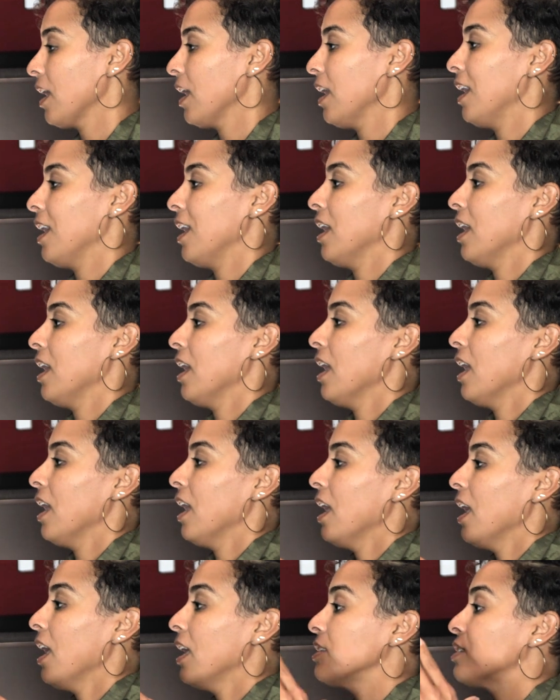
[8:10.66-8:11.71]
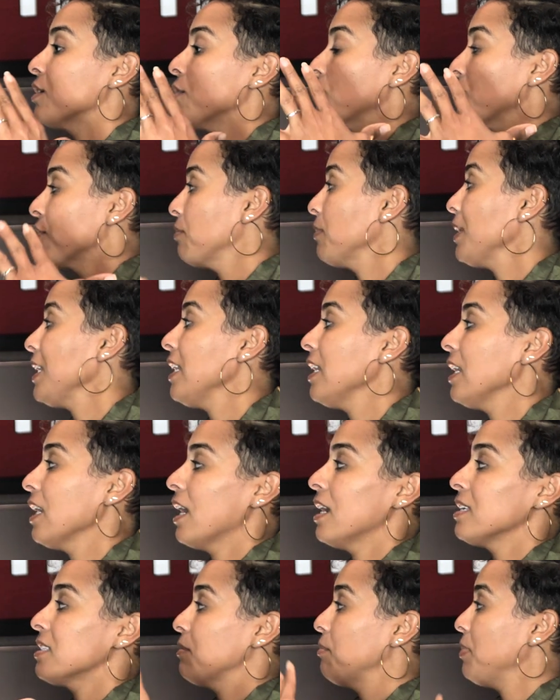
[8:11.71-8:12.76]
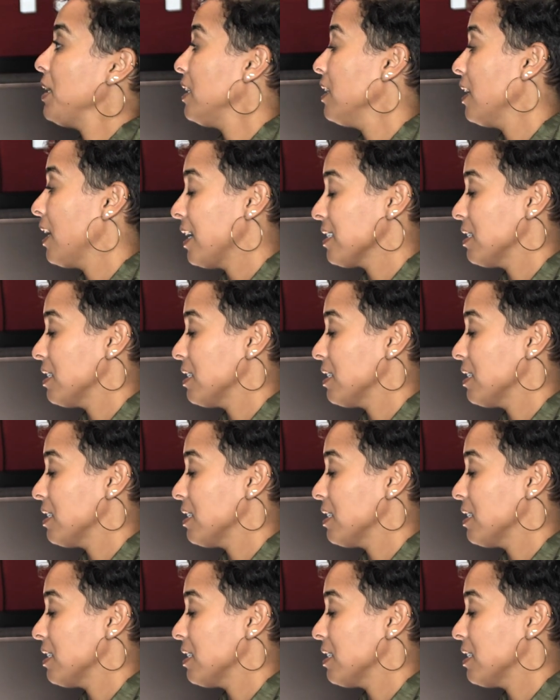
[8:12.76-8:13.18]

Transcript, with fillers: Wow. And so for me, as a bit,